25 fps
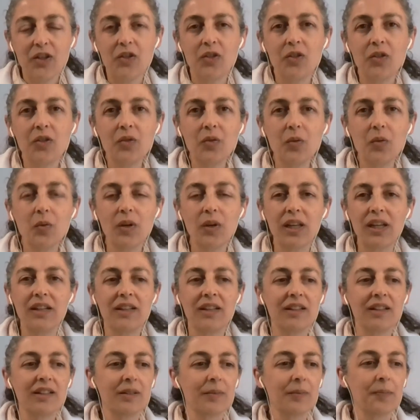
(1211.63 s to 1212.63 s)
You know,
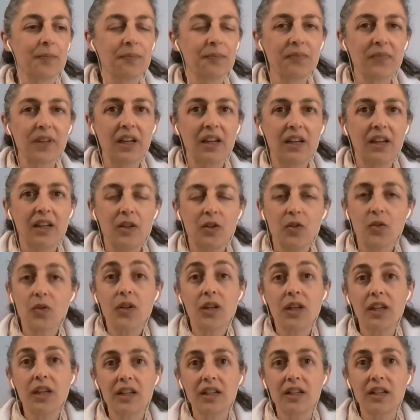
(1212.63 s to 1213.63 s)
when you
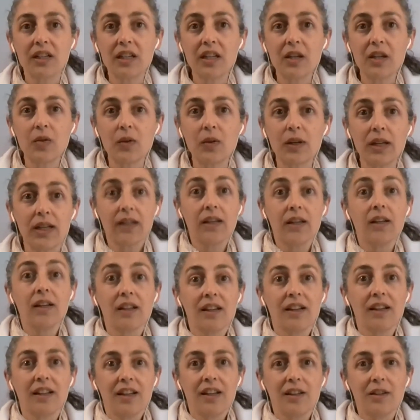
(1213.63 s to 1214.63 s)
hear a new one,
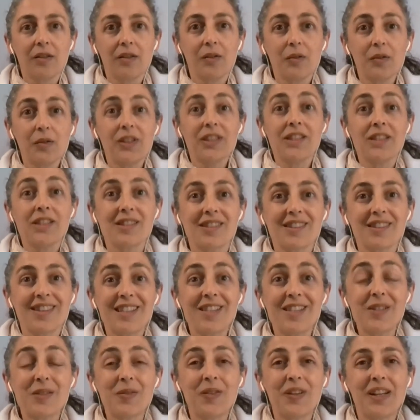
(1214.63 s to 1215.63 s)
you know,
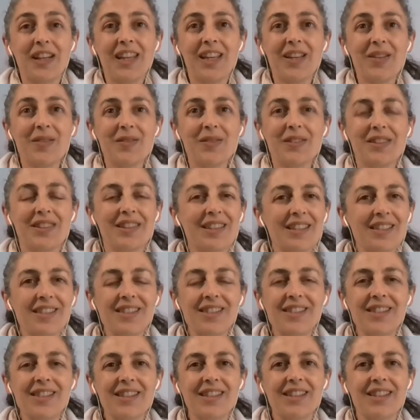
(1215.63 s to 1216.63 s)
this feeling,
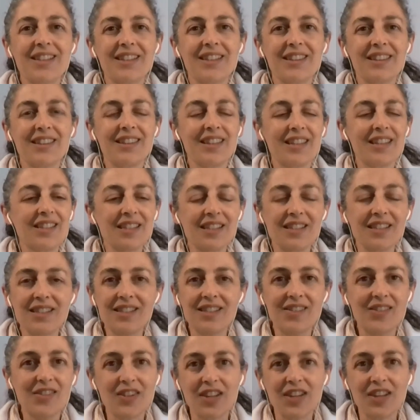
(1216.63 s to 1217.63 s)
this
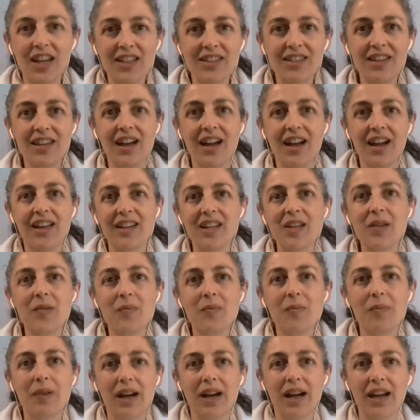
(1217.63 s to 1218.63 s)
is creating an
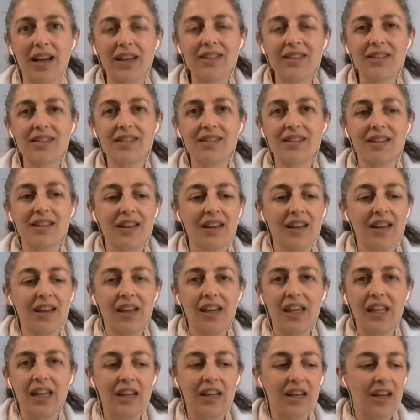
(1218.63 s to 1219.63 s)
impact
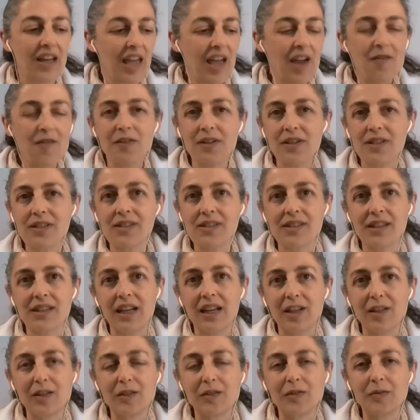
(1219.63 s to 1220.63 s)
in every
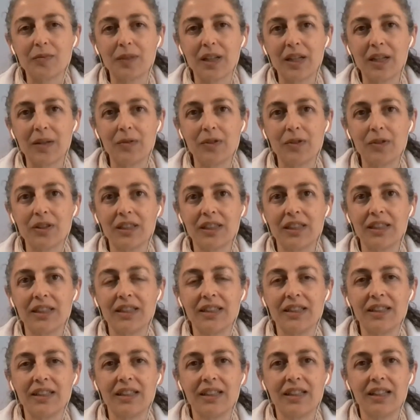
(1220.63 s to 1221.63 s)
cell of my
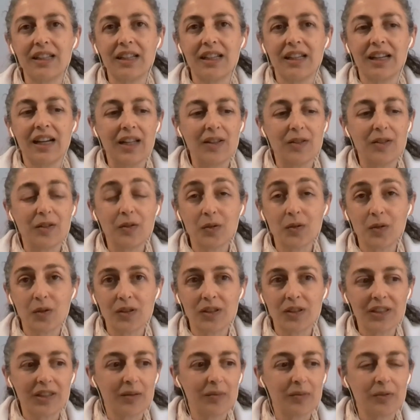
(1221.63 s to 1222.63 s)
body, and not
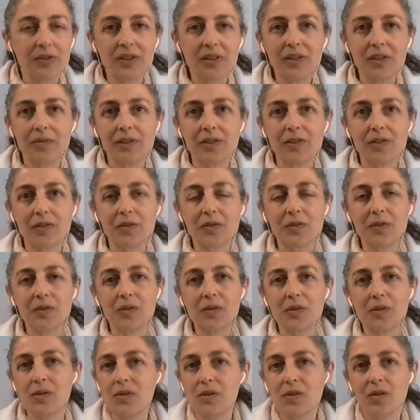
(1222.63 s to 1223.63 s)
only the body, but of
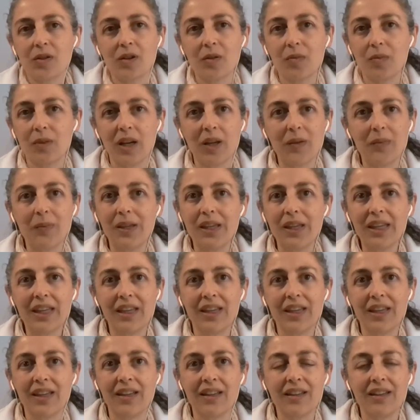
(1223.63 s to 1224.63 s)
course all my
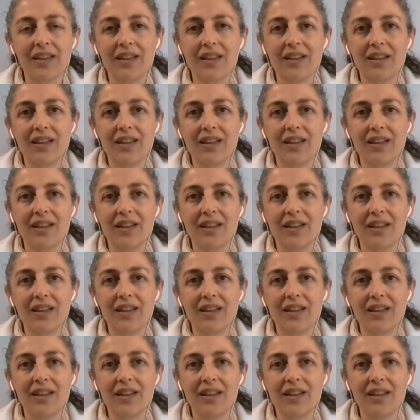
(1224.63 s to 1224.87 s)
being.